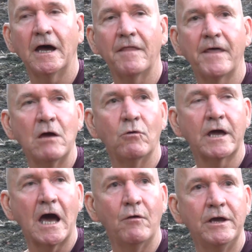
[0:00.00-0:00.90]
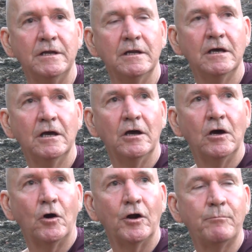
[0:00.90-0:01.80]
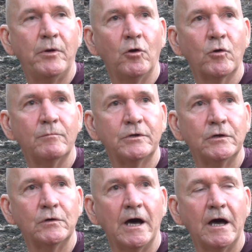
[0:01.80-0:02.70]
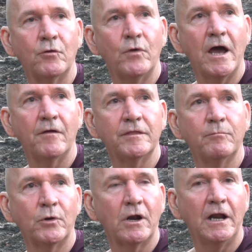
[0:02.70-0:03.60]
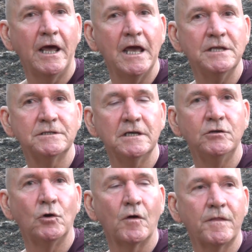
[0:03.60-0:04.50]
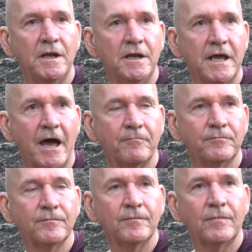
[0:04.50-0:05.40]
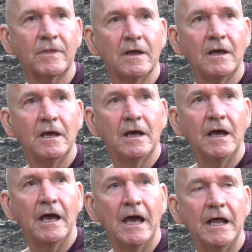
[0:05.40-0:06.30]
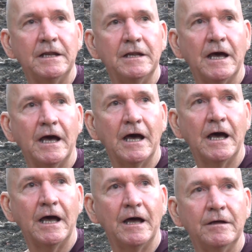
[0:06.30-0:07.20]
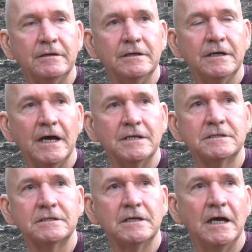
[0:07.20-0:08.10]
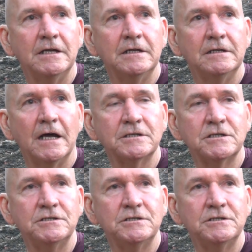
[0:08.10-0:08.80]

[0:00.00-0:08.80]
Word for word: uh, they were going on a pilgrim tour around the Buddha lands in North India, and uh, and, and uh,